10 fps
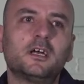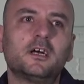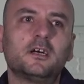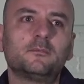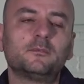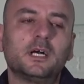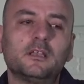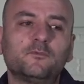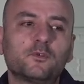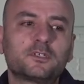Um,
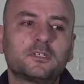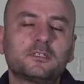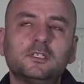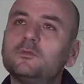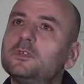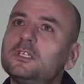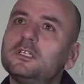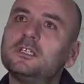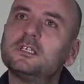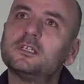unfortunately,
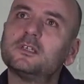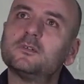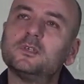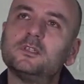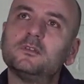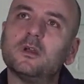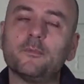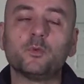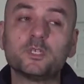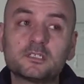we, we, I
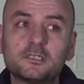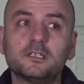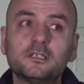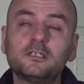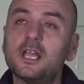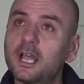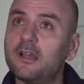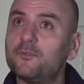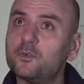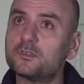mean, we still
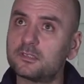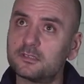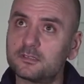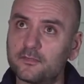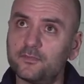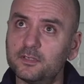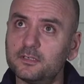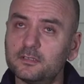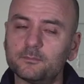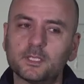have those stuff
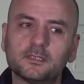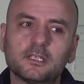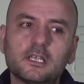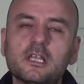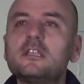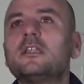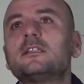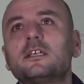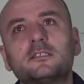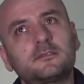here, but not
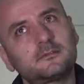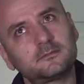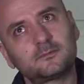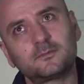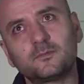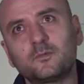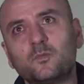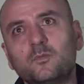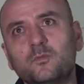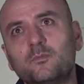as
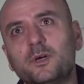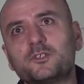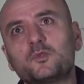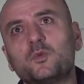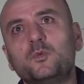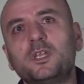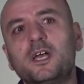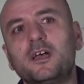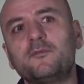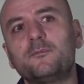much as what we
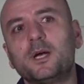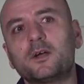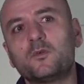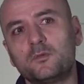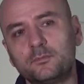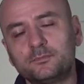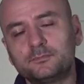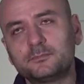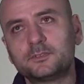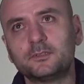have back home.
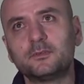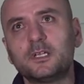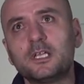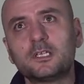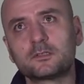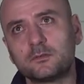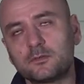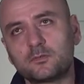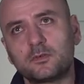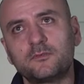So
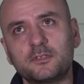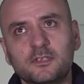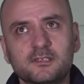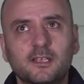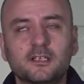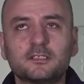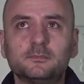that's one of the things I actually